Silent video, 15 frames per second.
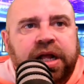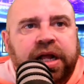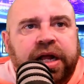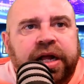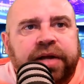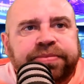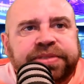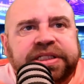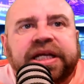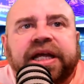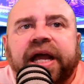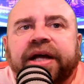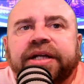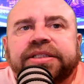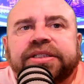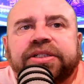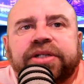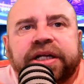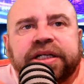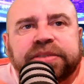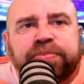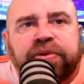Hemsky entered
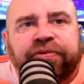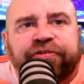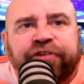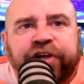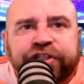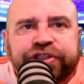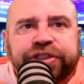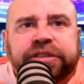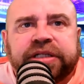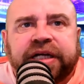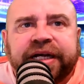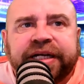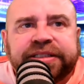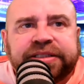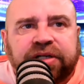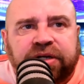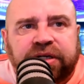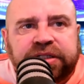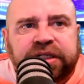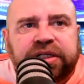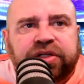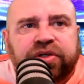his professional ice
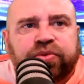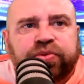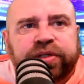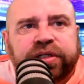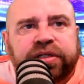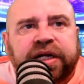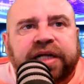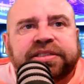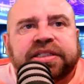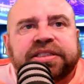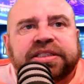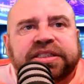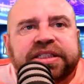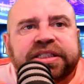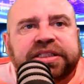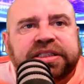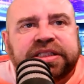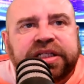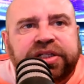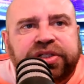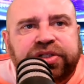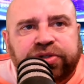hockey career as a
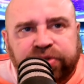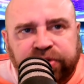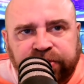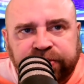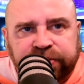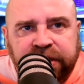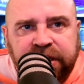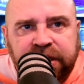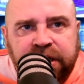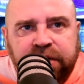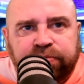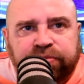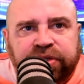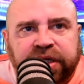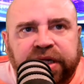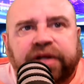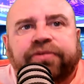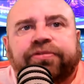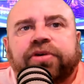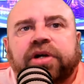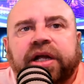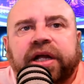16-year-old,
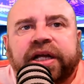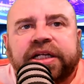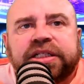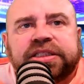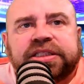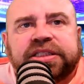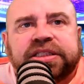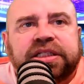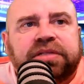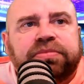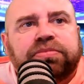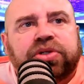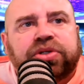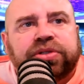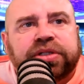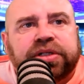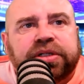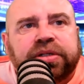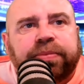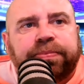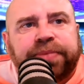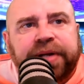playing for HC
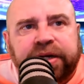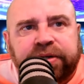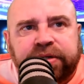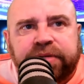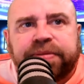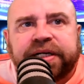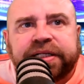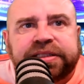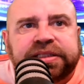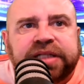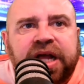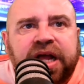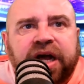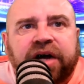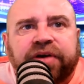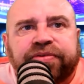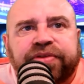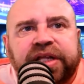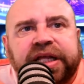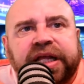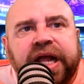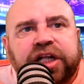Moller Pardubice of
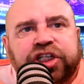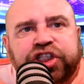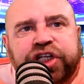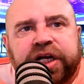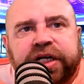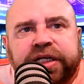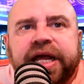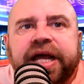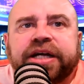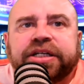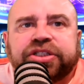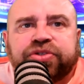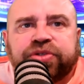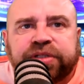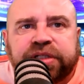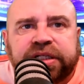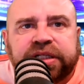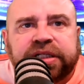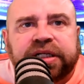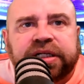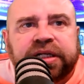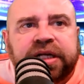the Czech
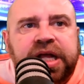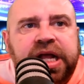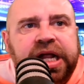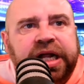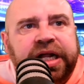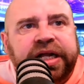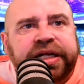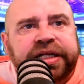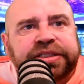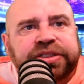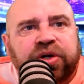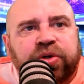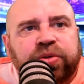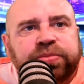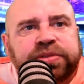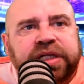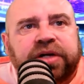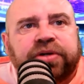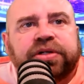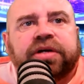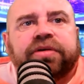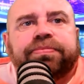Extraliga in his
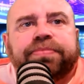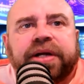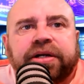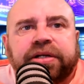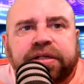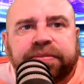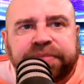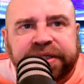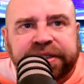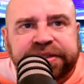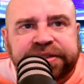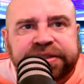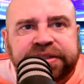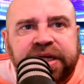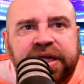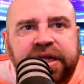hometown of Pardubice.